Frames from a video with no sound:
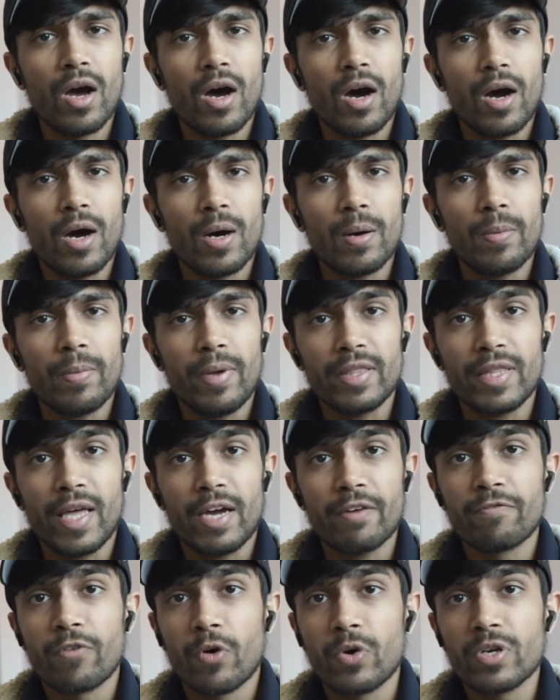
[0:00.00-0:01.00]
And
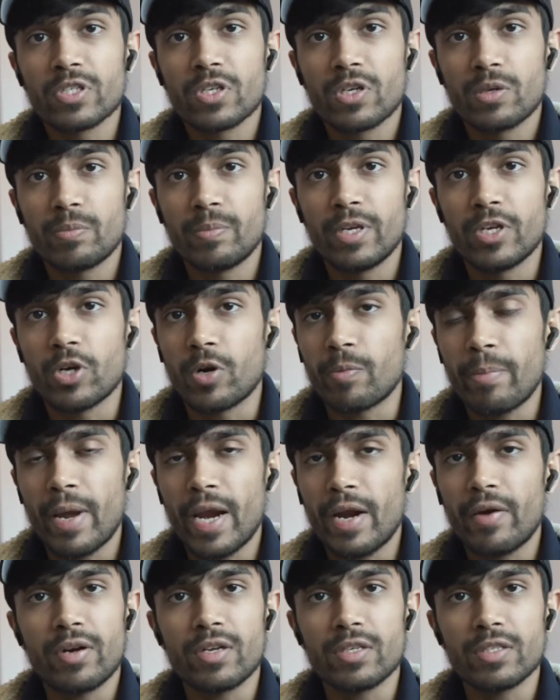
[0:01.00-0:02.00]
that voice could be your
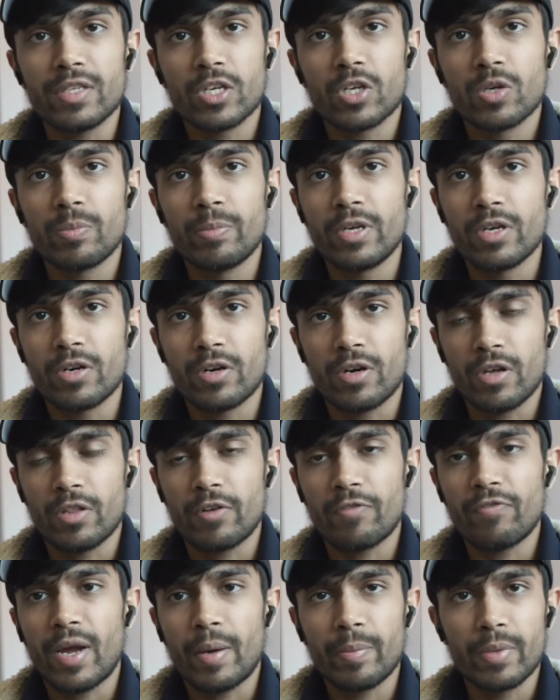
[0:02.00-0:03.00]
parents, it could be your
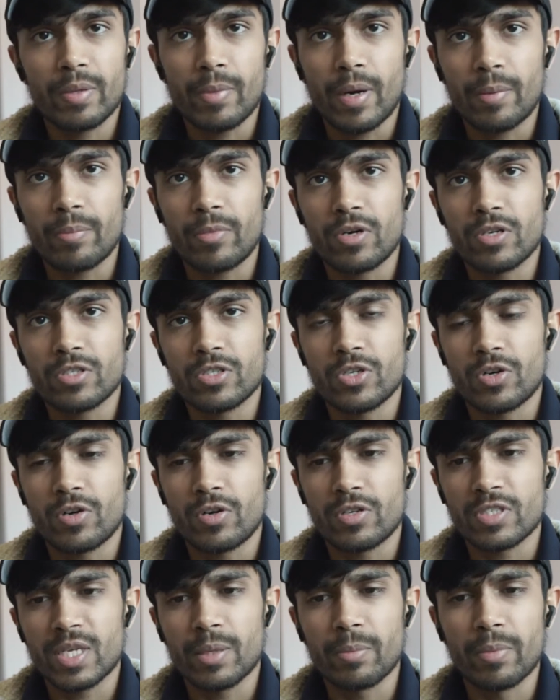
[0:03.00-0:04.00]
other family members,
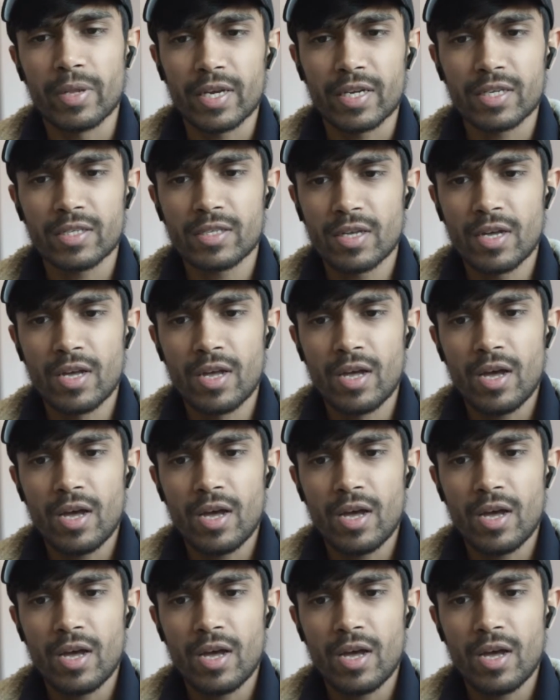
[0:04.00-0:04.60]
your siblings,